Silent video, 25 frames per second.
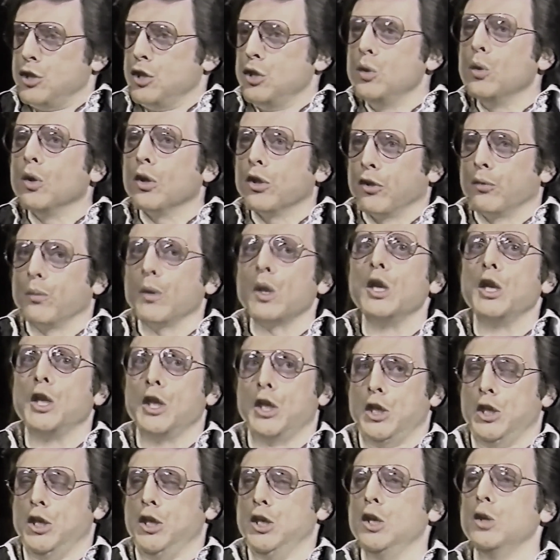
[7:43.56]
By 2 or 3
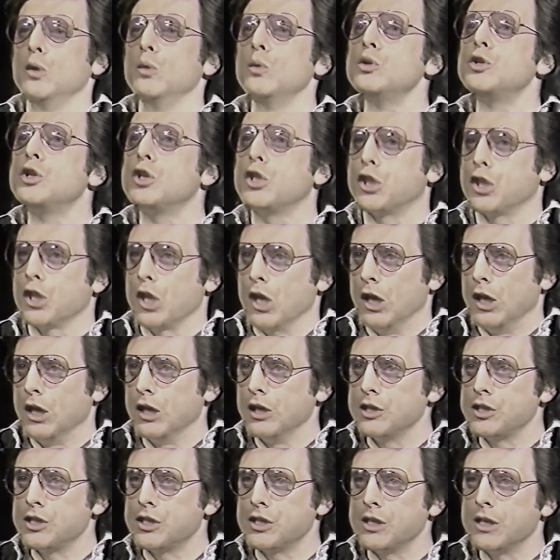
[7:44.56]
huge
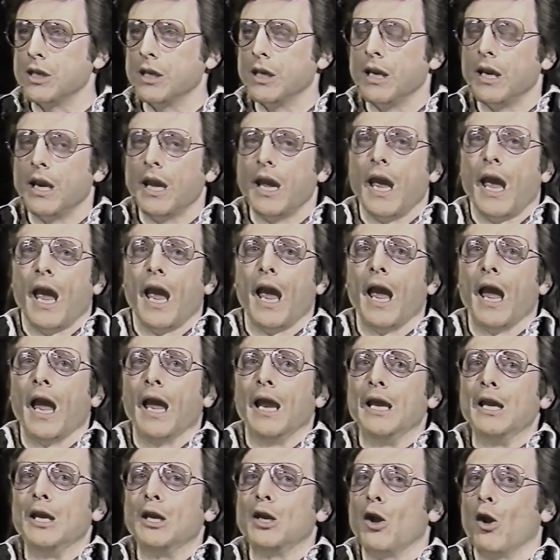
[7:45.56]
thugs.
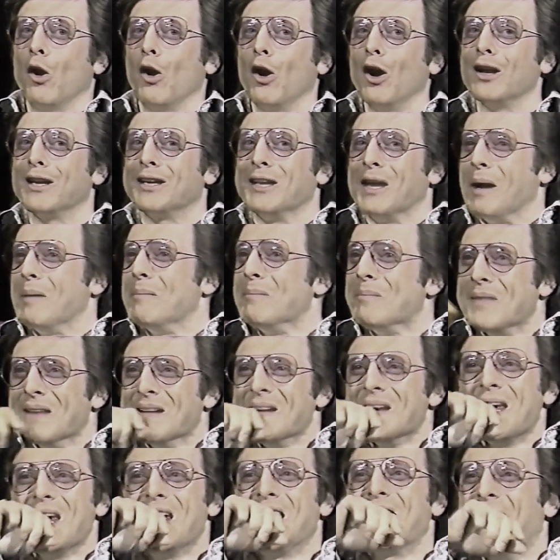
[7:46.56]
And he calls up
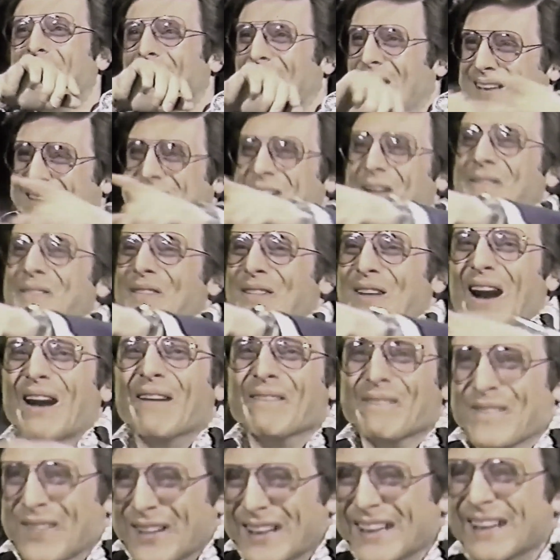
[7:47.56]

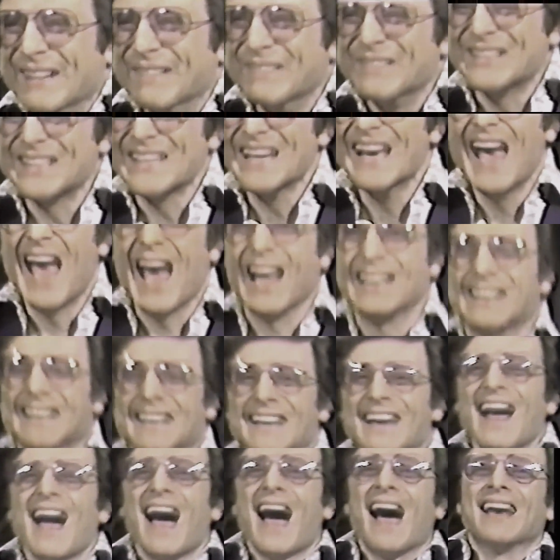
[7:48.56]
Ralph Williams at the
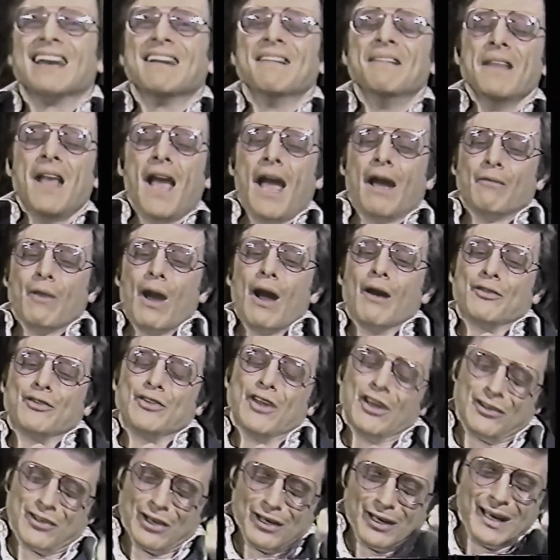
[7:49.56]
lot, and Ralph
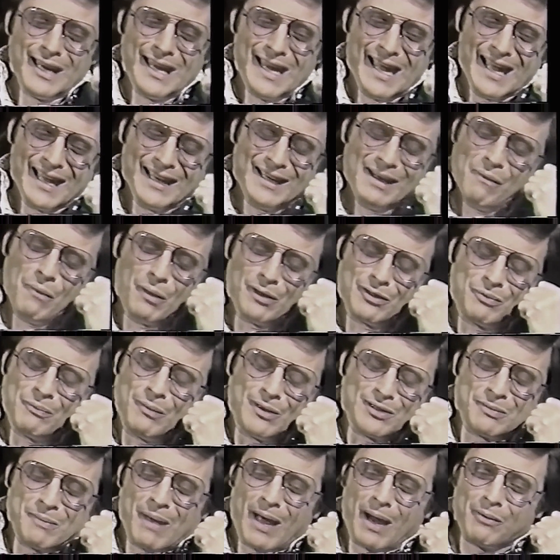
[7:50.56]
says, "Oh, Leon, what's
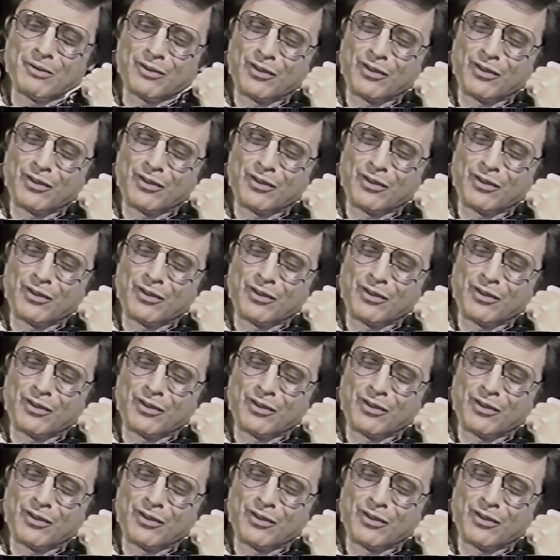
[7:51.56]
the matter?